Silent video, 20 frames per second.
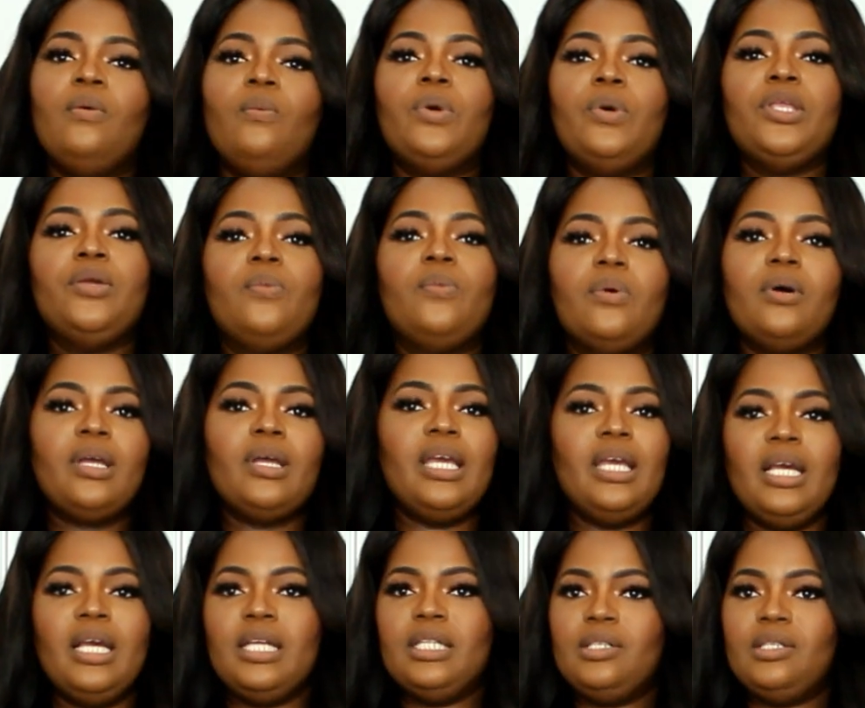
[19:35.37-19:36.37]
when you're
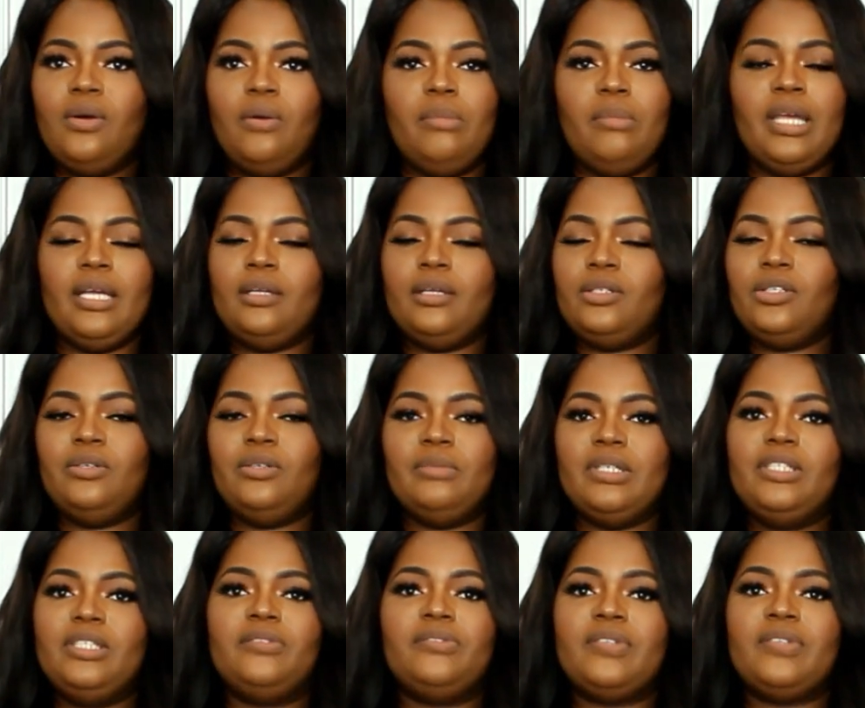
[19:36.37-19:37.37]
walking, it's not making too
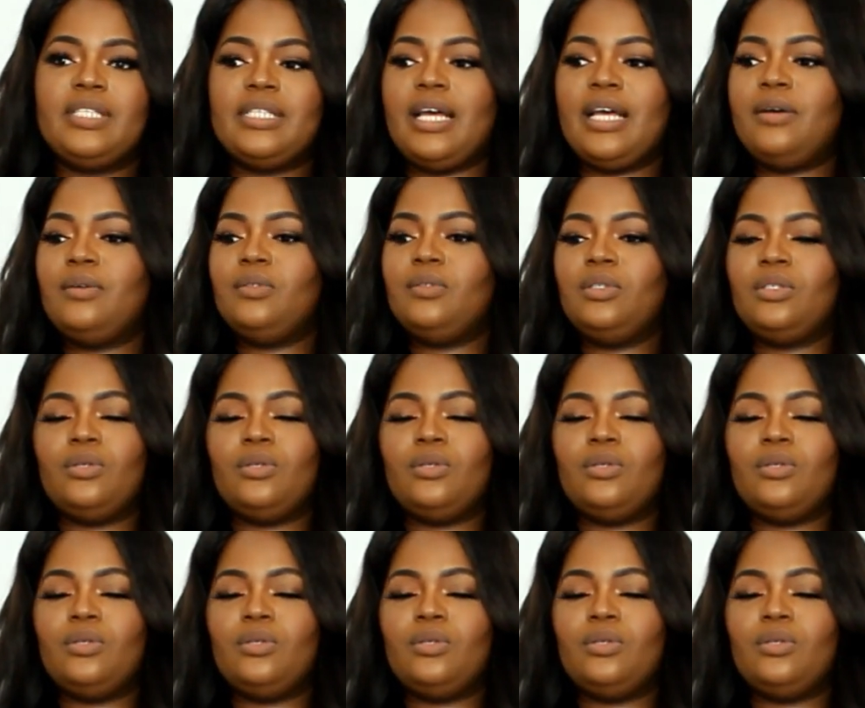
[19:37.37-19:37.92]
much of a sound,